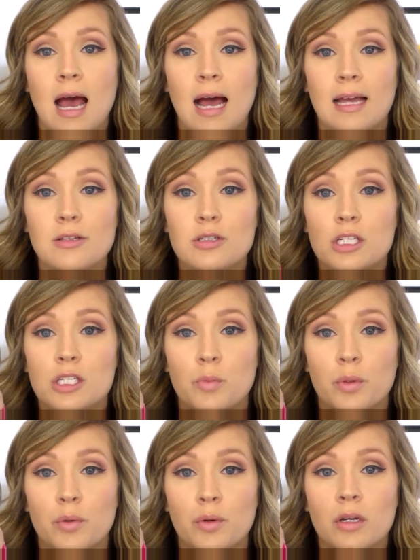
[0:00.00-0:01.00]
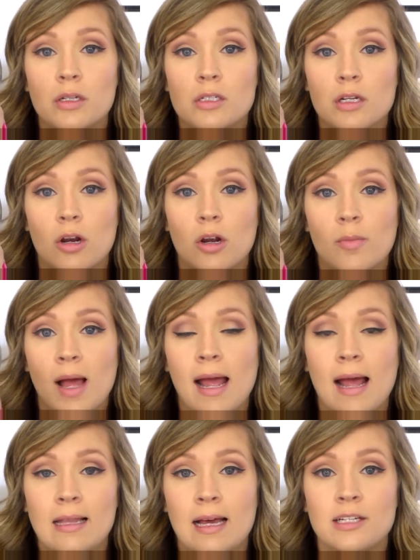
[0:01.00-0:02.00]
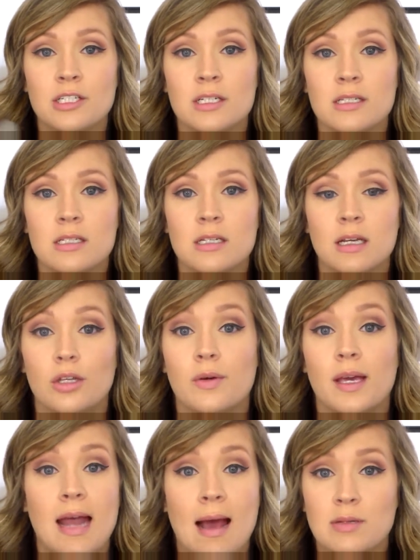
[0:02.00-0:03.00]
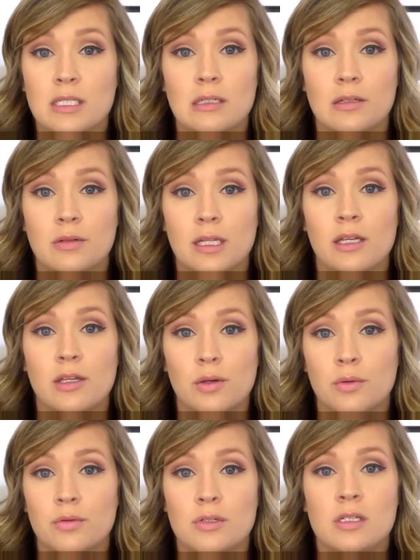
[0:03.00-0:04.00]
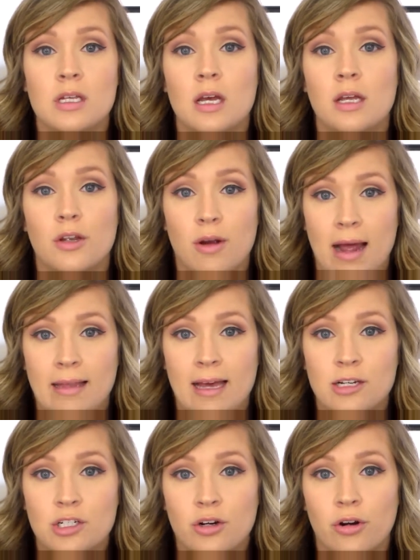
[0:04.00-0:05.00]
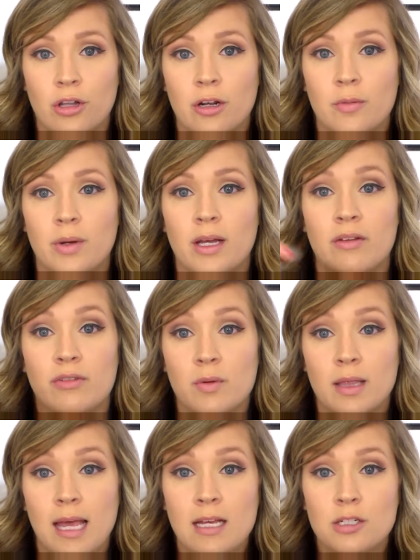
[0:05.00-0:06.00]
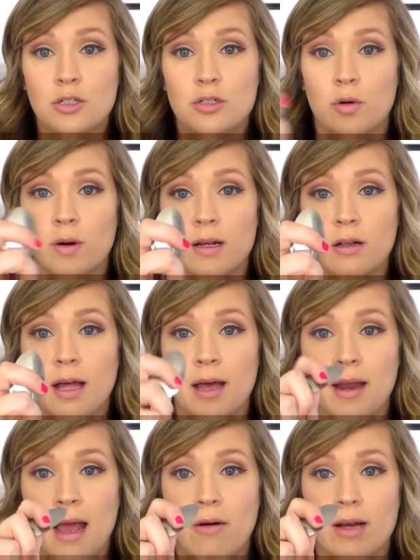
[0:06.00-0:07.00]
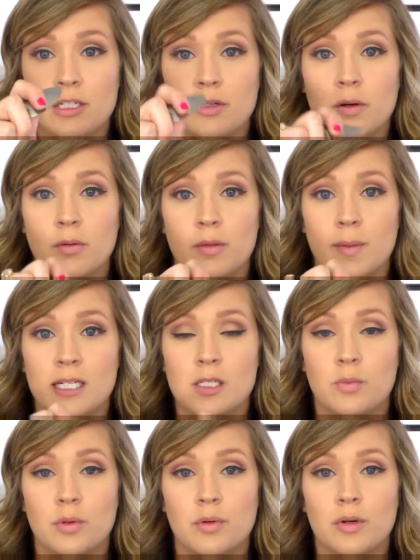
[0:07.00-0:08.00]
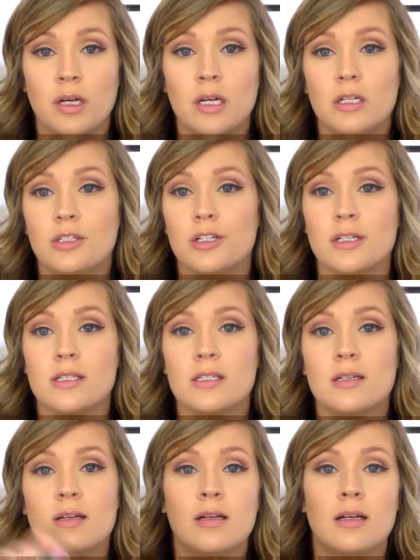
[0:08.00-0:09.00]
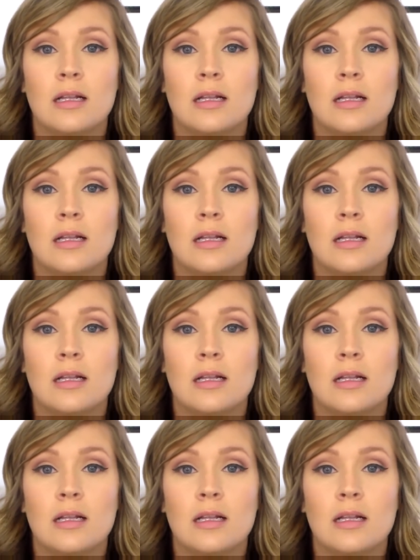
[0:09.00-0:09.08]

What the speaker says: I use a spoon to curl my eyelashes. You can absolutely use your eyelash curler, but if you would like a tutorial on how I do it with my spoon, just